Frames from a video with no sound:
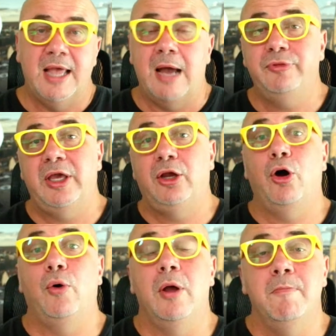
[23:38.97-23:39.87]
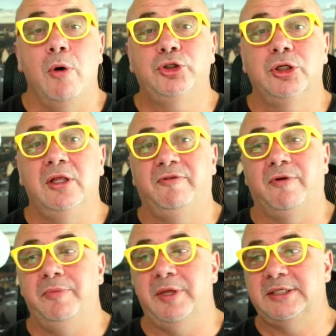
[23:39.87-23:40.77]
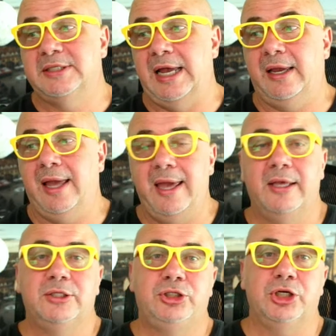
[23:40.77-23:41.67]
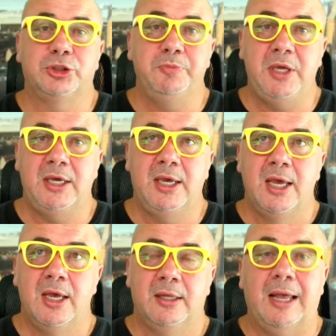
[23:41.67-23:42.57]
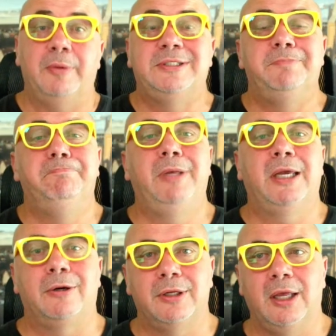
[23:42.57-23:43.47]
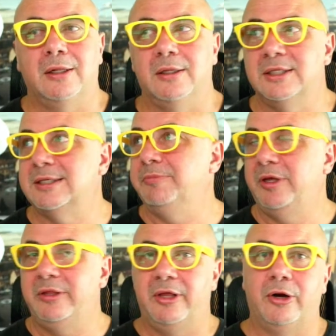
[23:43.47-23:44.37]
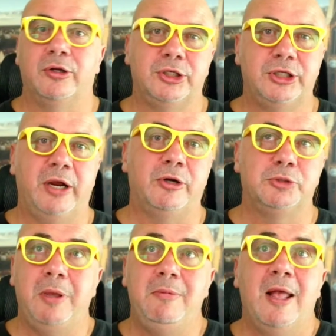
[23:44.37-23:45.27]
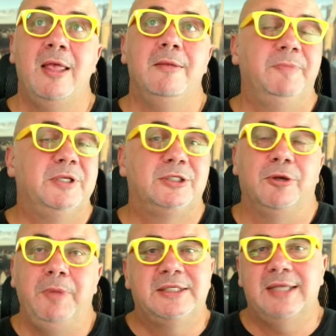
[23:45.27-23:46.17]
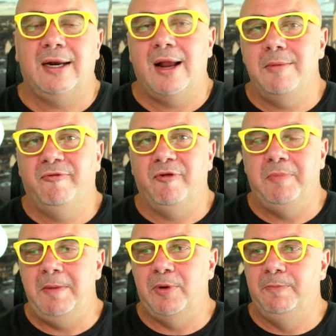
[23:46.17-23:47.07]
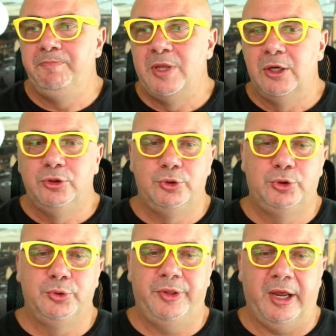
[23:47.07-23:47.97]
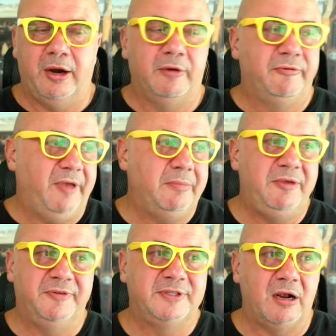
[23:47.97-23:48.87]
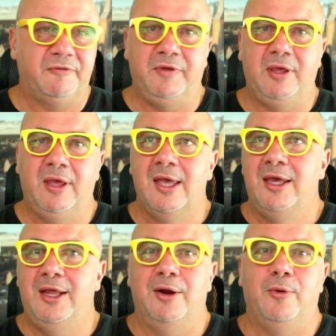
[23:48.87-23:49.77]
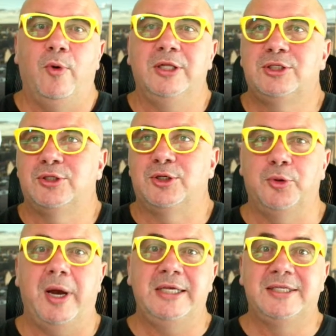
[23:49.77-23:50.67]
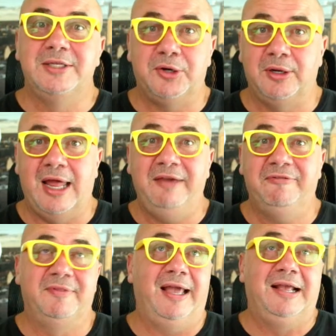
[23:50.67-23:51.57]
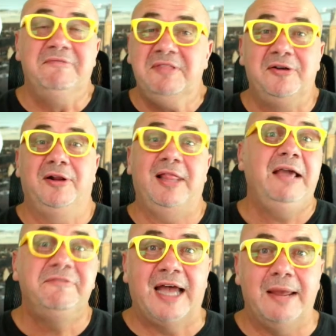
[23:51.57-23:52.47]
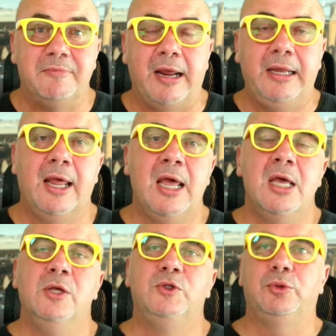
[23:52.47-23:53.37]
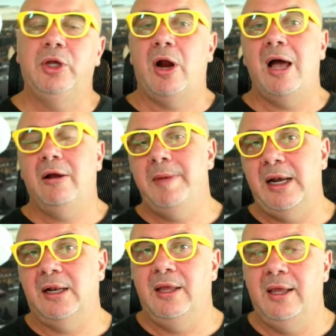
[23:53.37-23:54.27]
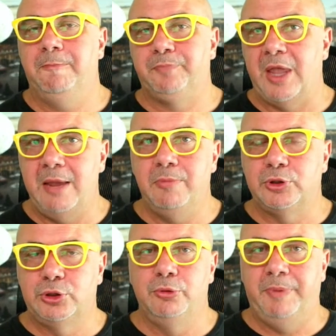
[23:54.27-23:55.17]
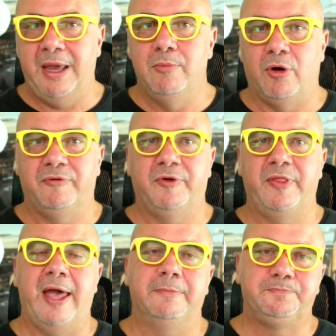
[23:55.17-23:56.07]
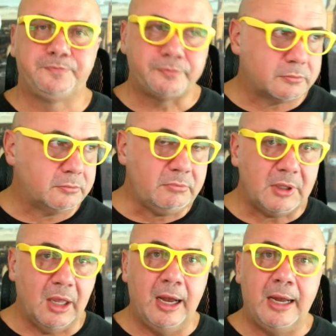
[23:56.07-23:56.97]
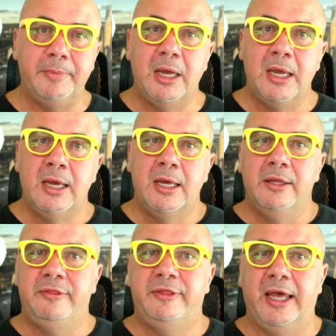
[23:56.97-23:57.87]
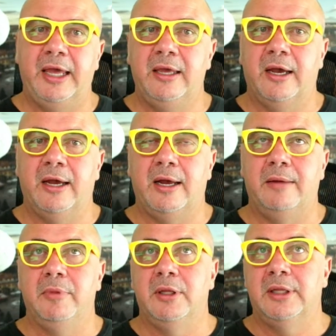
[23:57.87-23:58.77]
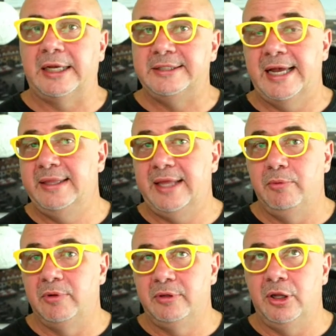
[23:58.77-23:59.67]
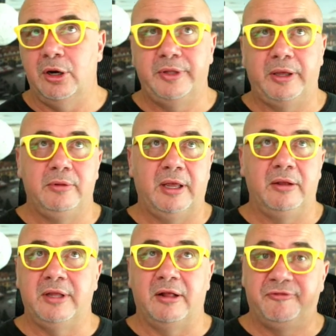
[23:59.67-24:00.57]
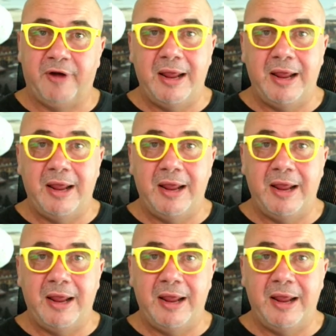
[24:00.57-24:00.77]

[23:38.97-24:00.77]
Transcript: Now they go emotionally from this like, hey, it's just me. Now it's a bigger deal. It's something they're going to cherish. Maybe it's not uncommon for people to do their family photography, once or twice in their life, like in their lifetime, right? So they're automatically able to pay more for that. They like I said, they will, they'll